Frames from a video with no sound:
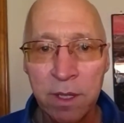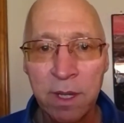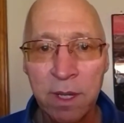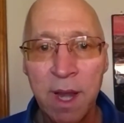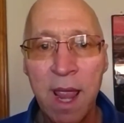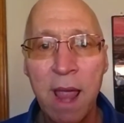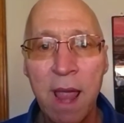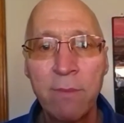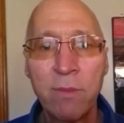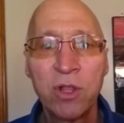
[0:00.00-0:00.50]

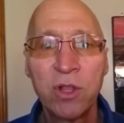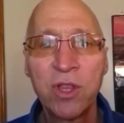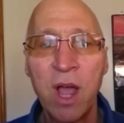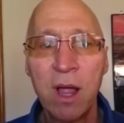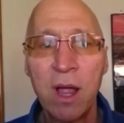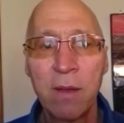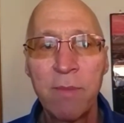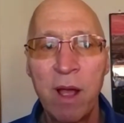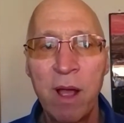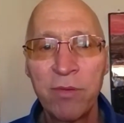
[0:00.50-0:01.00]
Today, I'm going to
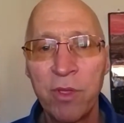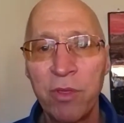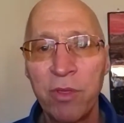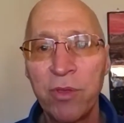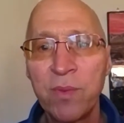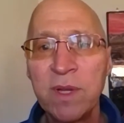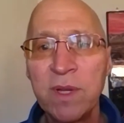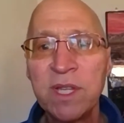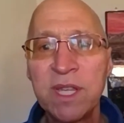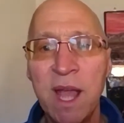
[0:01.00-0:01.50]
talk about the
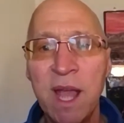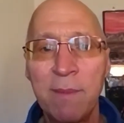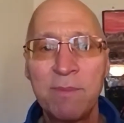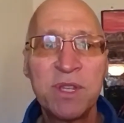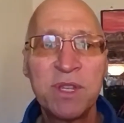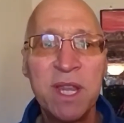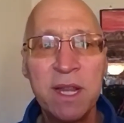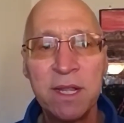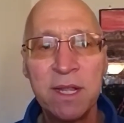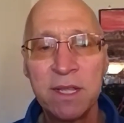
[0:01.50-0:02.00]
3
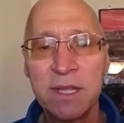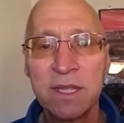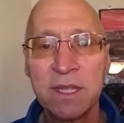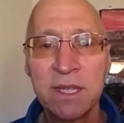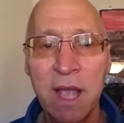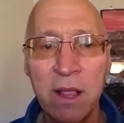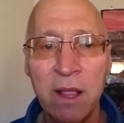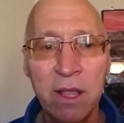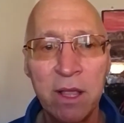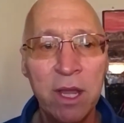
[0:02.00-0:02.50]
steps needed to
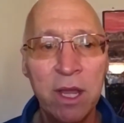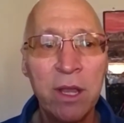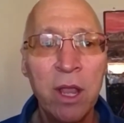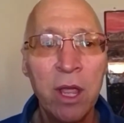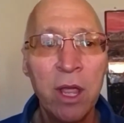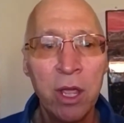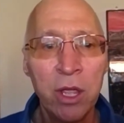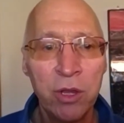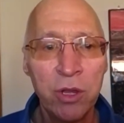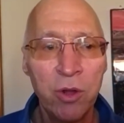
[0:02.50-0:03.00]

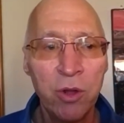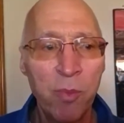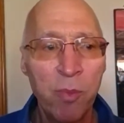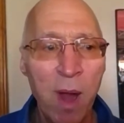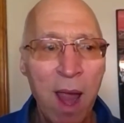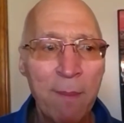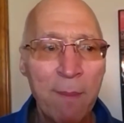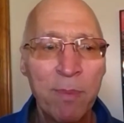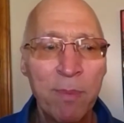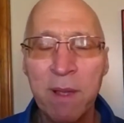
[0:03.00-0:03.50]
selling your
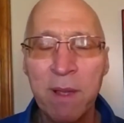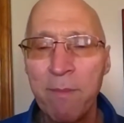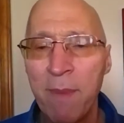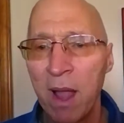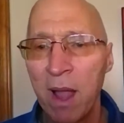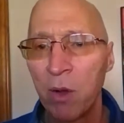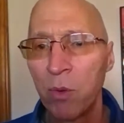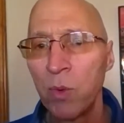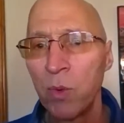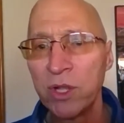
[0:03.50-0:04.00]
property
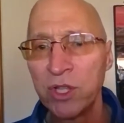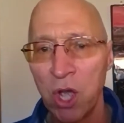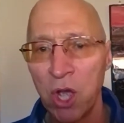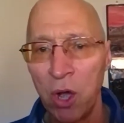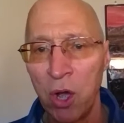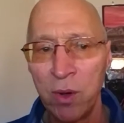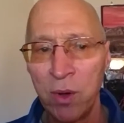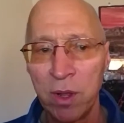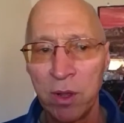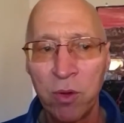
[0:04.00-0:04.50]
by a
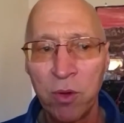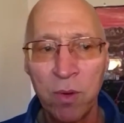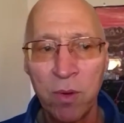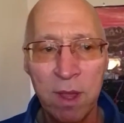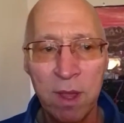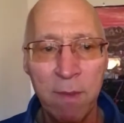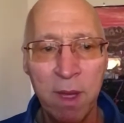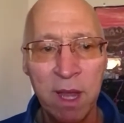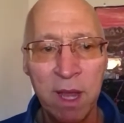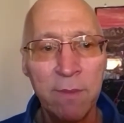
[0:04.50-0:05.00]
rent-to-own
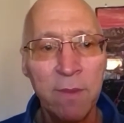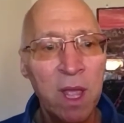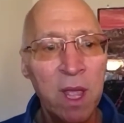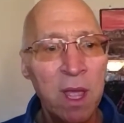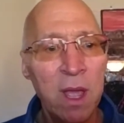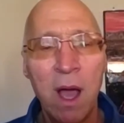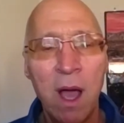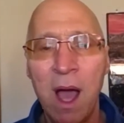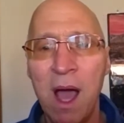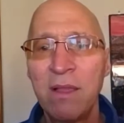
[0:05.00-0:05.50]
agreement.
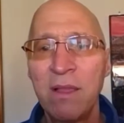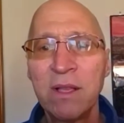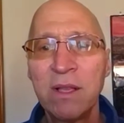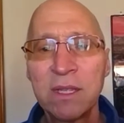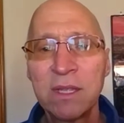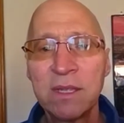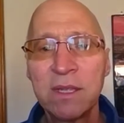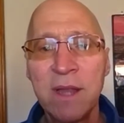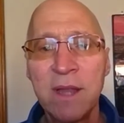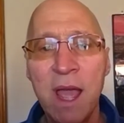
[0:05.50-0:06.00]

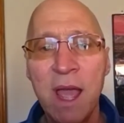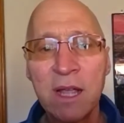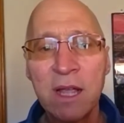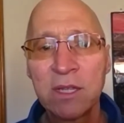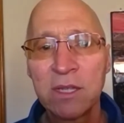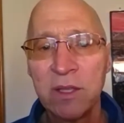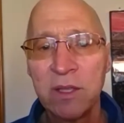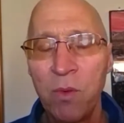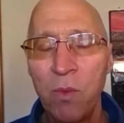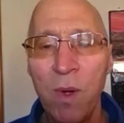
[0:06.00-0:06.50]
This is an
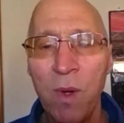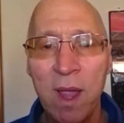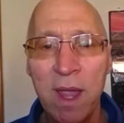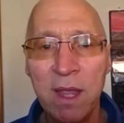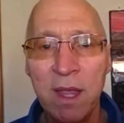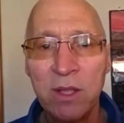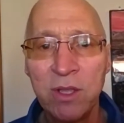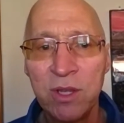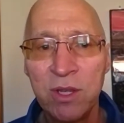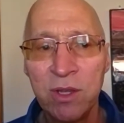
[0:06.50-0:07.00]
excellent
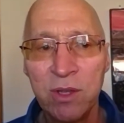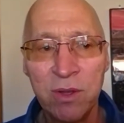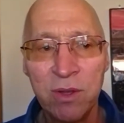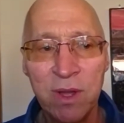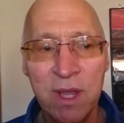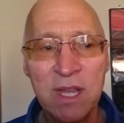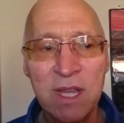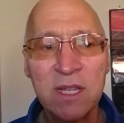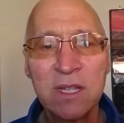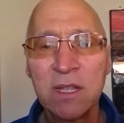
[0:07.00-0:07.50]
way
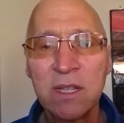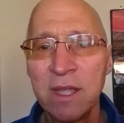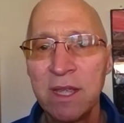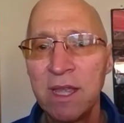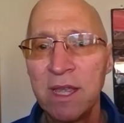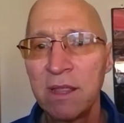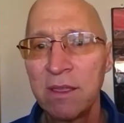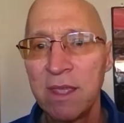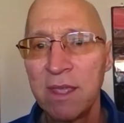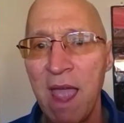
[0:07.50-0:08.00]
to easily
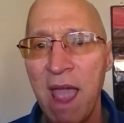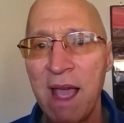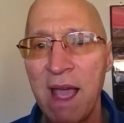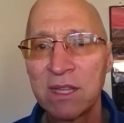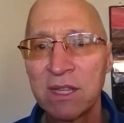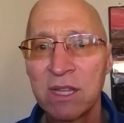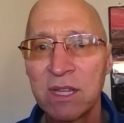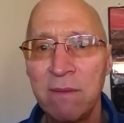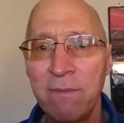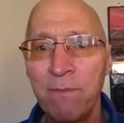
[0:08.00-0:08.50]
get the
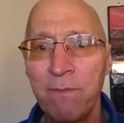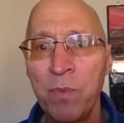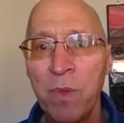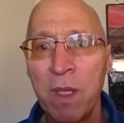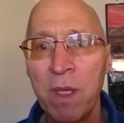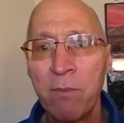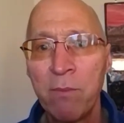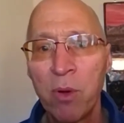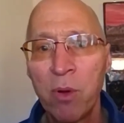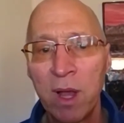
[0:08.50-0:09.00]
asking
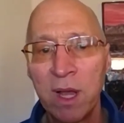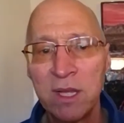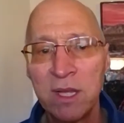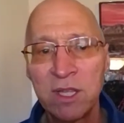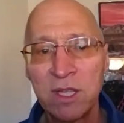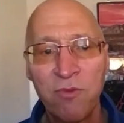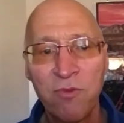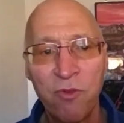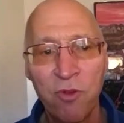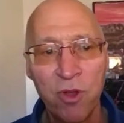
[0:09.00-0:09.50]

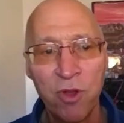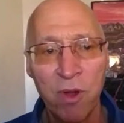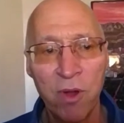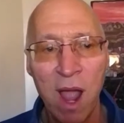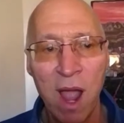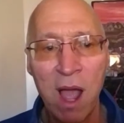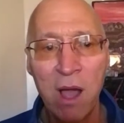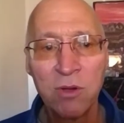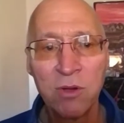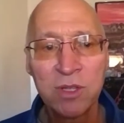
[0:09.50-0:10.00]
price for your
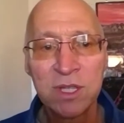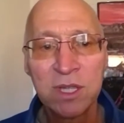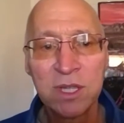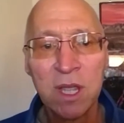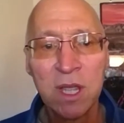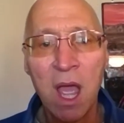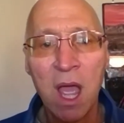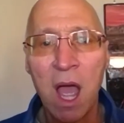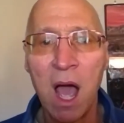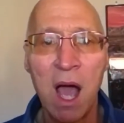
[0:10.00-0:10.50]
house.
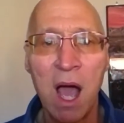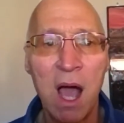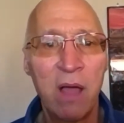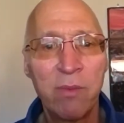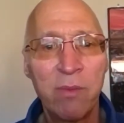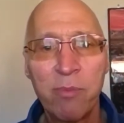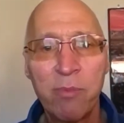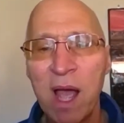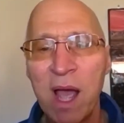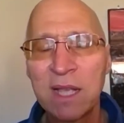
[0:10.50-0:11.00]

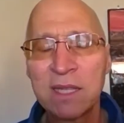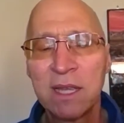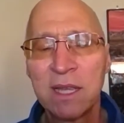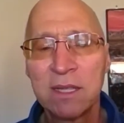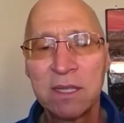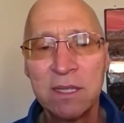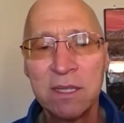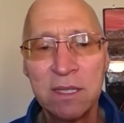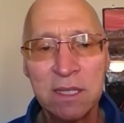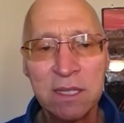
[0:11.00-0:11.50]
The
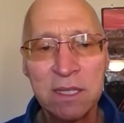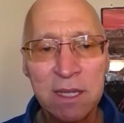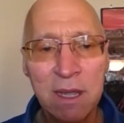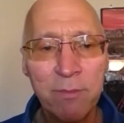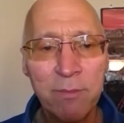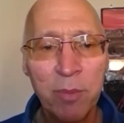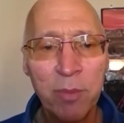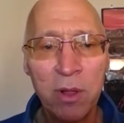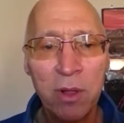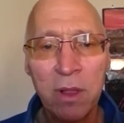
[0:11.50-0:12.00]
process is
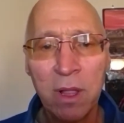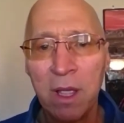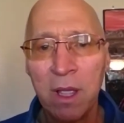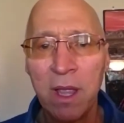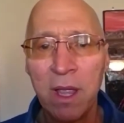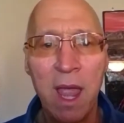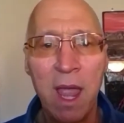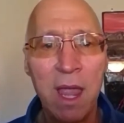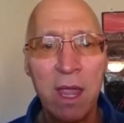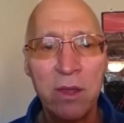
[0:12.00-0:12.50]
simple,
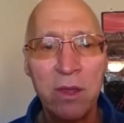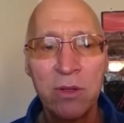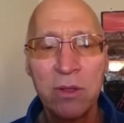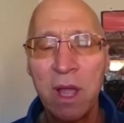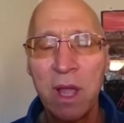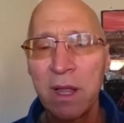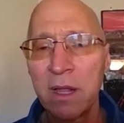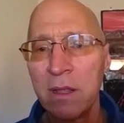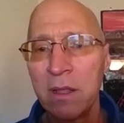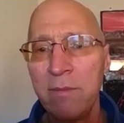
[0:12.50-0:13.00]
and you'll
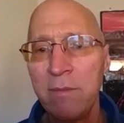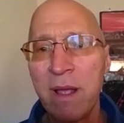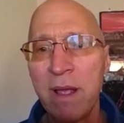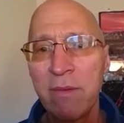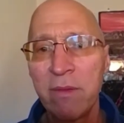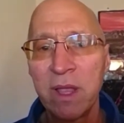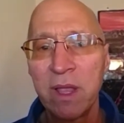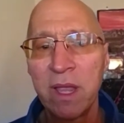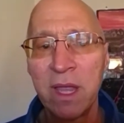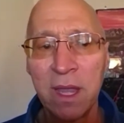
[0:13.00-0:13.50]
likely be
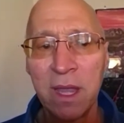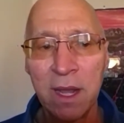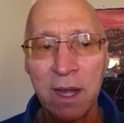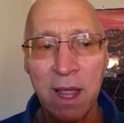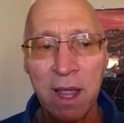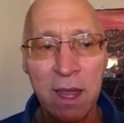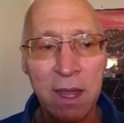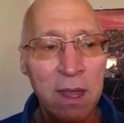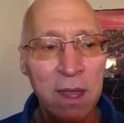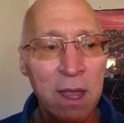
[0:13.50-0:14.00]
able
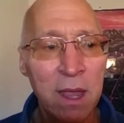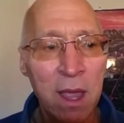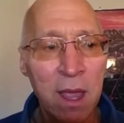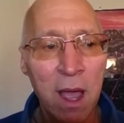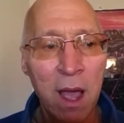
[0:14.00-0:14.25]
to